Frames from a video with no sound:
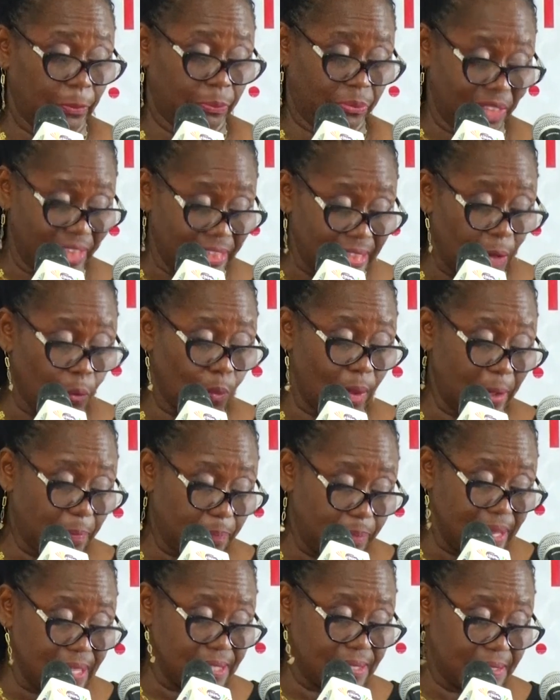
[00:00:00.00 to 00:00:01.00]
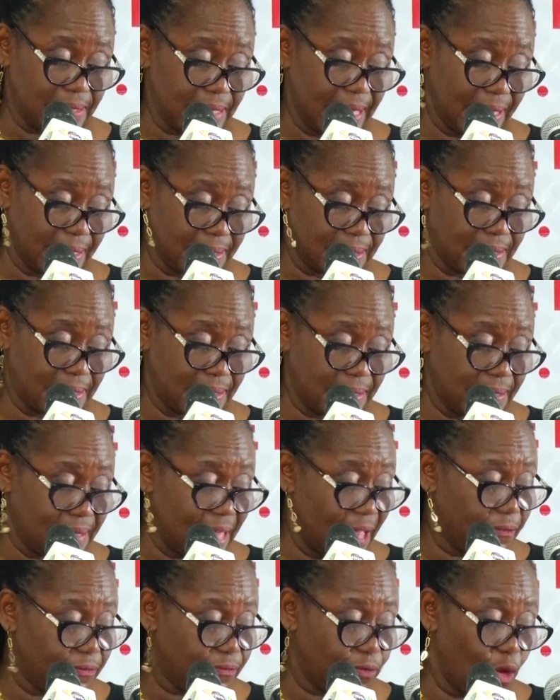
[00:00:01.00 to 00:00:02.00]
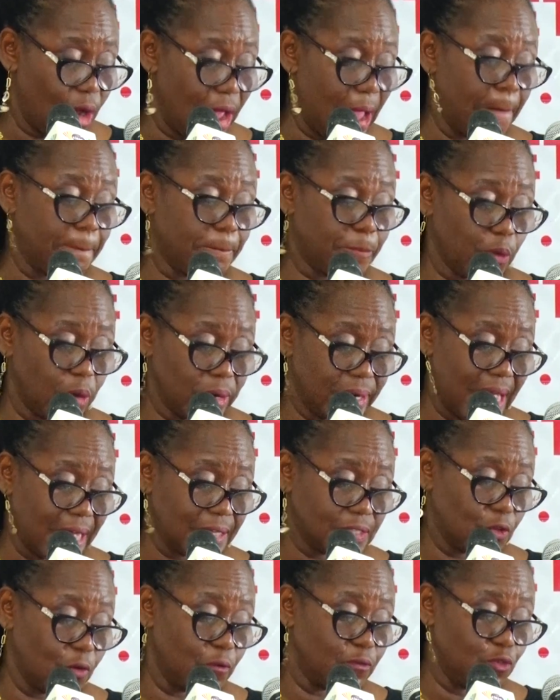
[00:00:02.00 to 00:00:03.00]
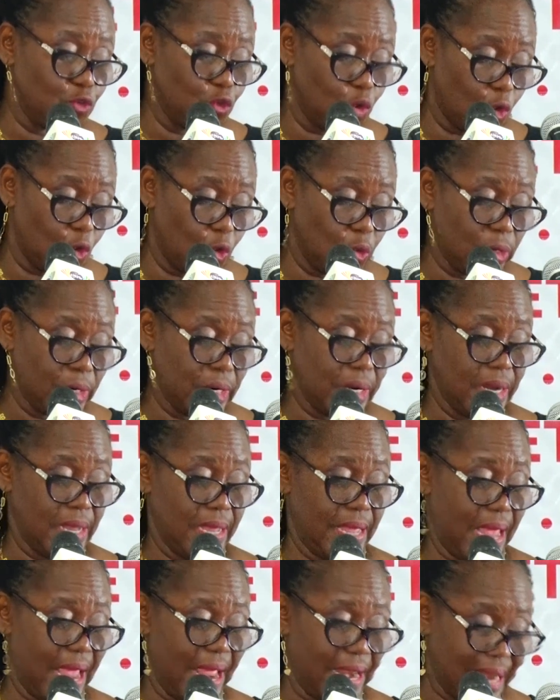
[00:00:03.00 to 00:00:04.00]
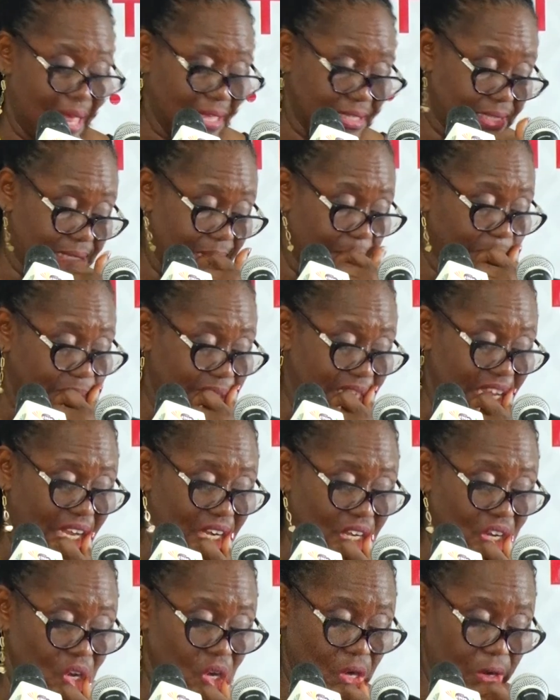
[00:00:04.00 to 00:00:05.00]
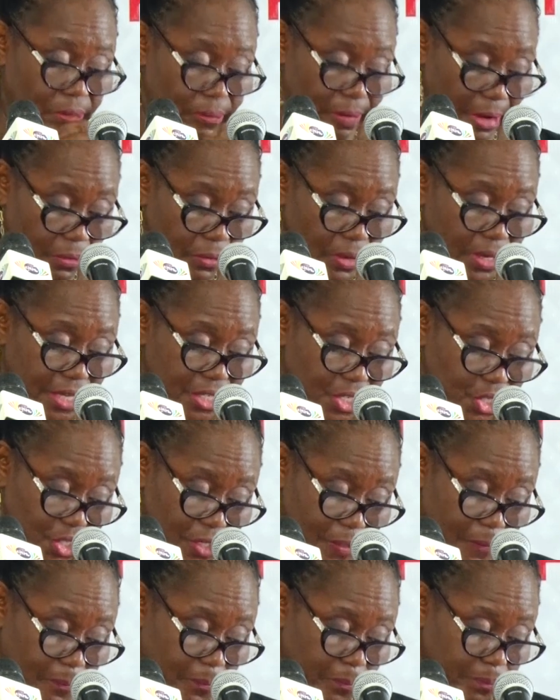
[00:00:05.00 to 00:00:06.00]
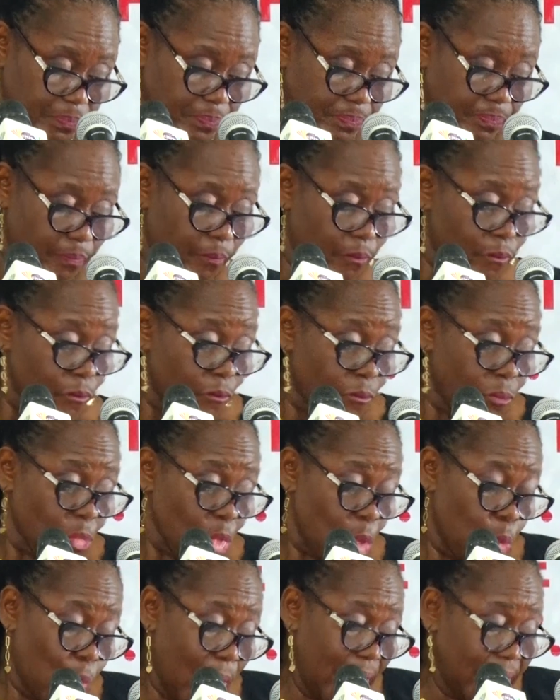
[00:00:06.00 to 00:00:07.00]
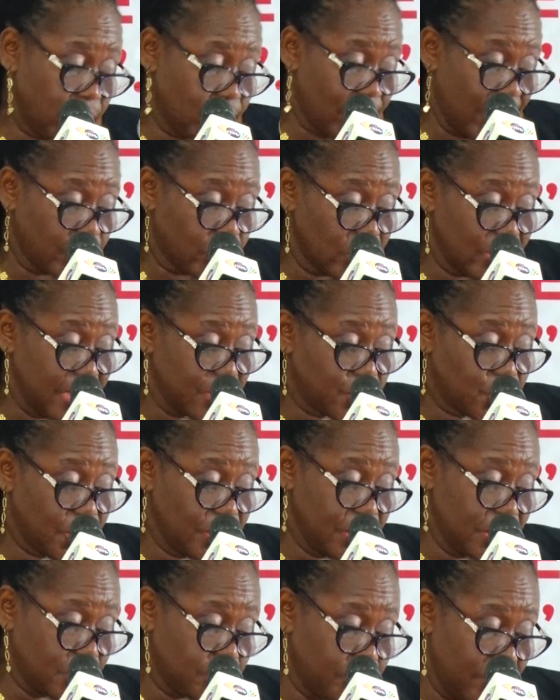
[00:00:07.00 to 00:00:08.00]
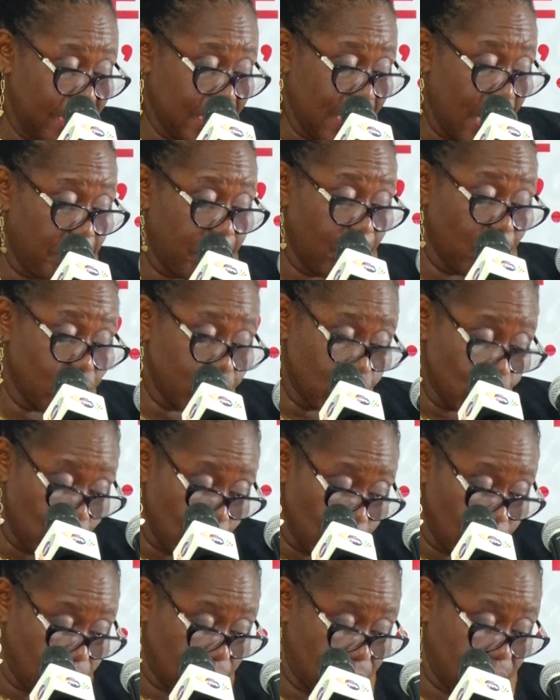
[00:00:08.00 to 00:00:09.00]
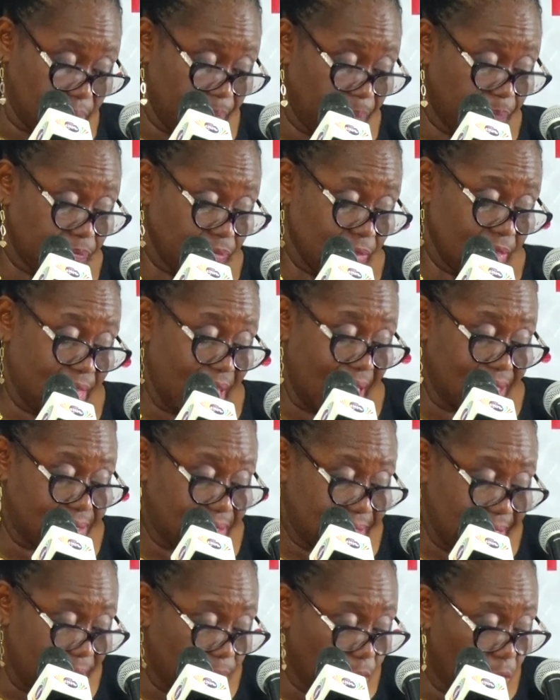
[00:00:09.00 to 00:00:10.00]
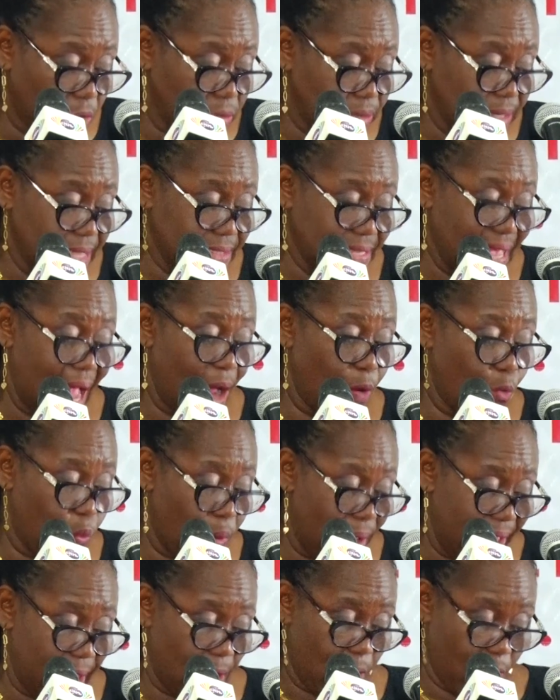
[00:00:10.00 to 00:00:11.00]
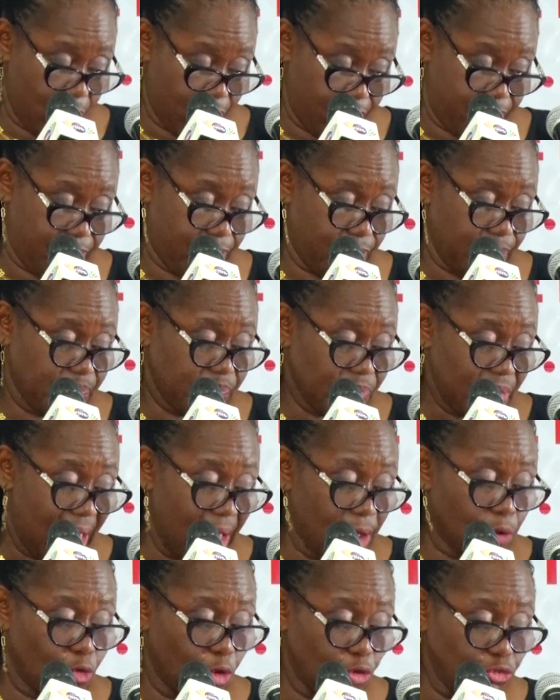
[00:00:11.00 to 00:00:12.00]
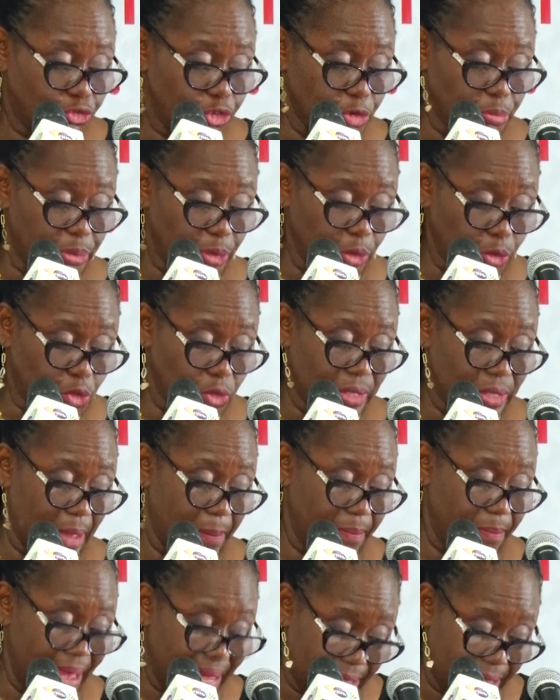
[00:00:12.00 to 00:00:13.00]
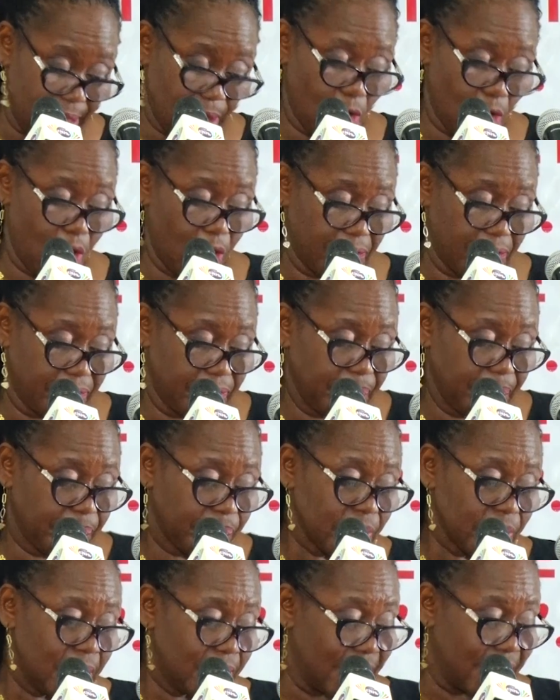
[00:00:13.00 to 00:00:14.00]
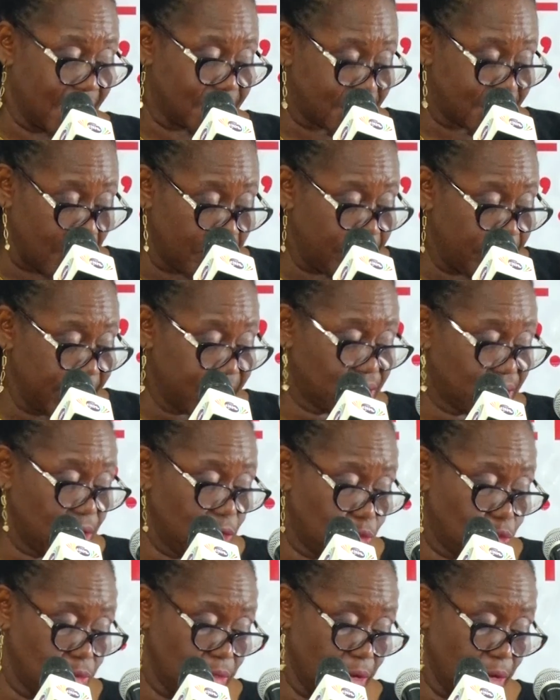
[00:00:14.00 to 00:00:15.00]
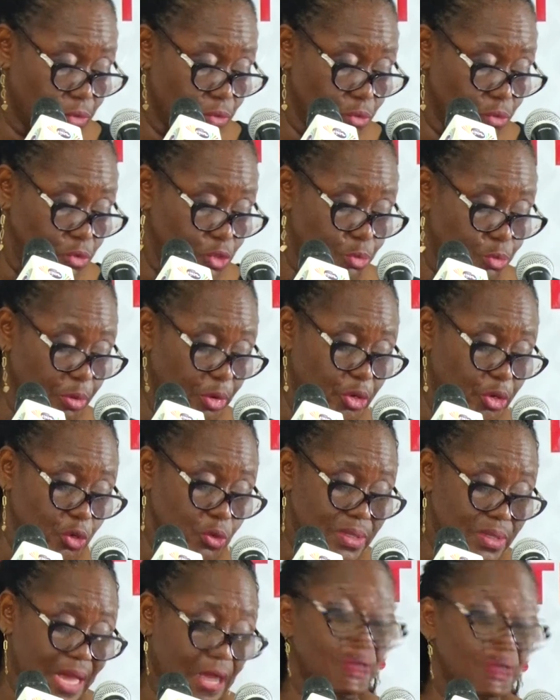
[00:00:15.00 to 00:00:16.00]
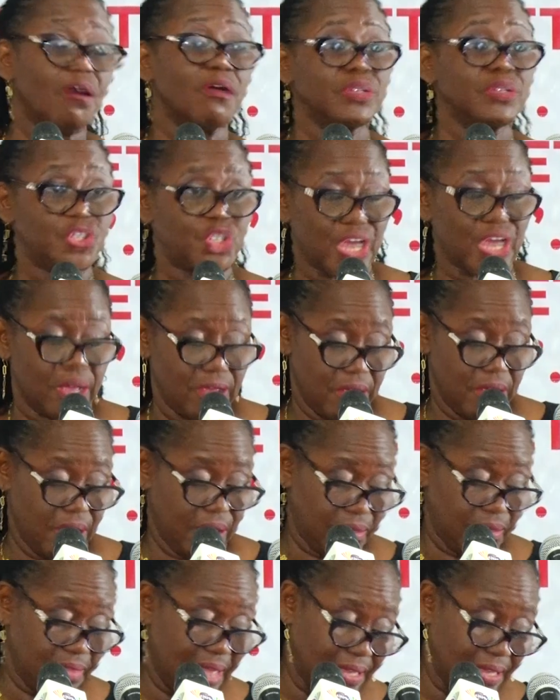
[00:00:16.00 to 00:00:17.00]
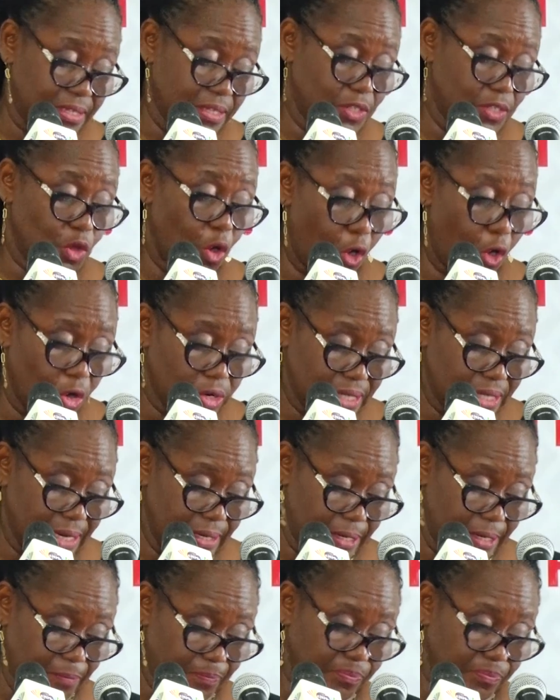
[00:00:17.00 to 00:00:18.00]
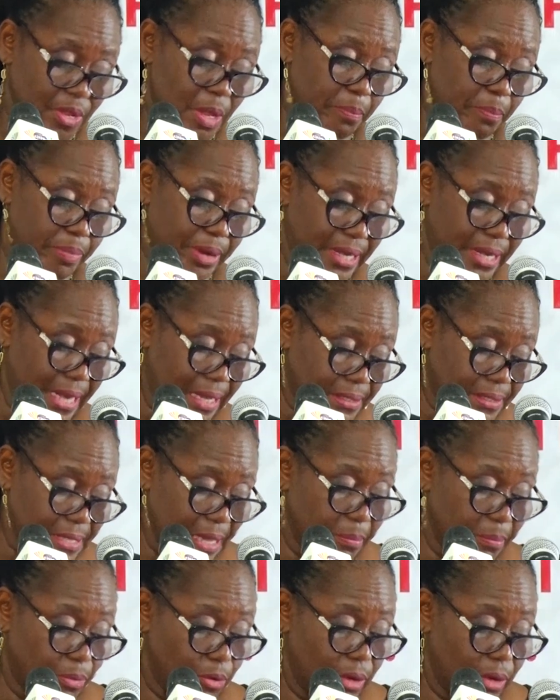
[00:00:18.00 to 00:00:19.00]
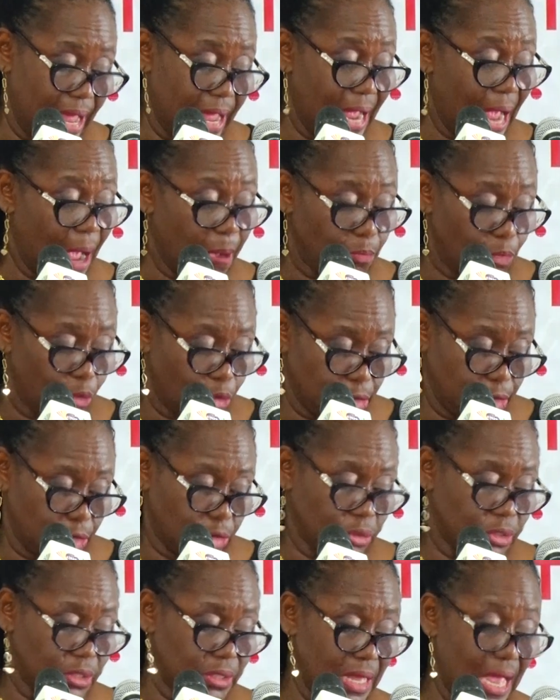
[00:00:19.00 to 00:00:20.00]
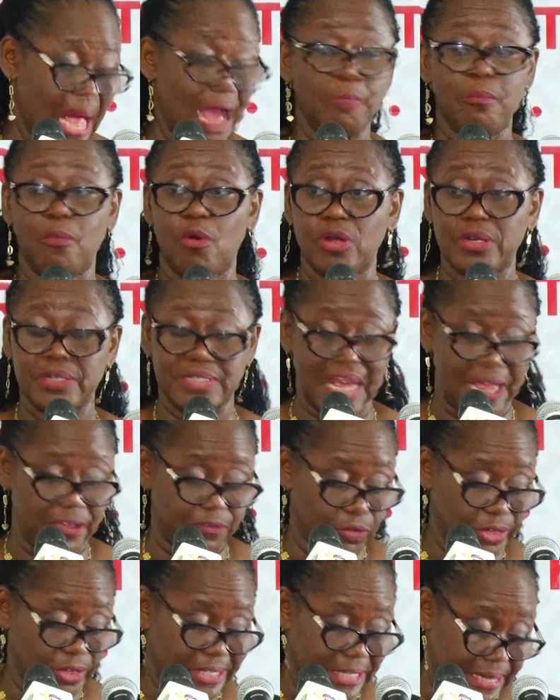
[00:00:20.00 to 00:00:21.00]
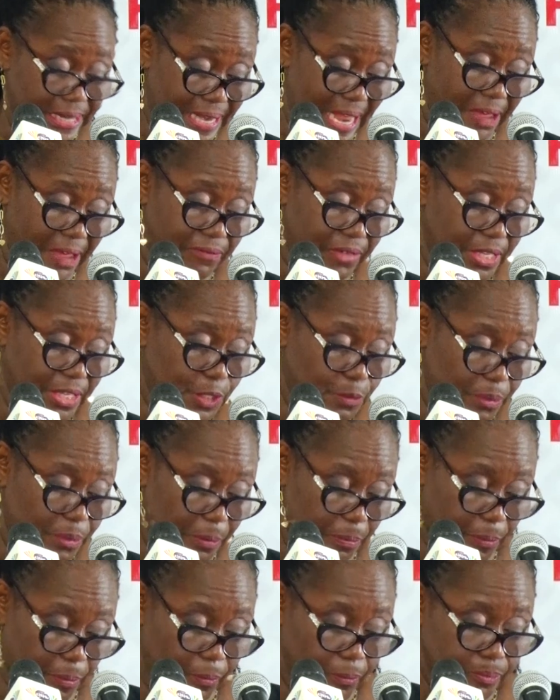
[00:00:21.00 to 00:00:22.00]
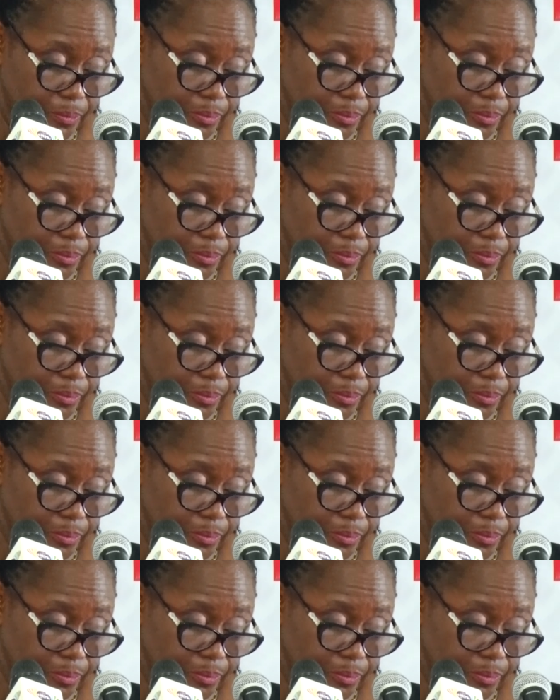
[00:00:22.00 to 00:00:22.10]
in the workplace is therefore a product of known and accepted regulation. When regulation is made up of rules that stakeholders are aware of and contribute to the making of, their submission to the rules produce a culture that is orderly, predictable, and harmonious among diverse people.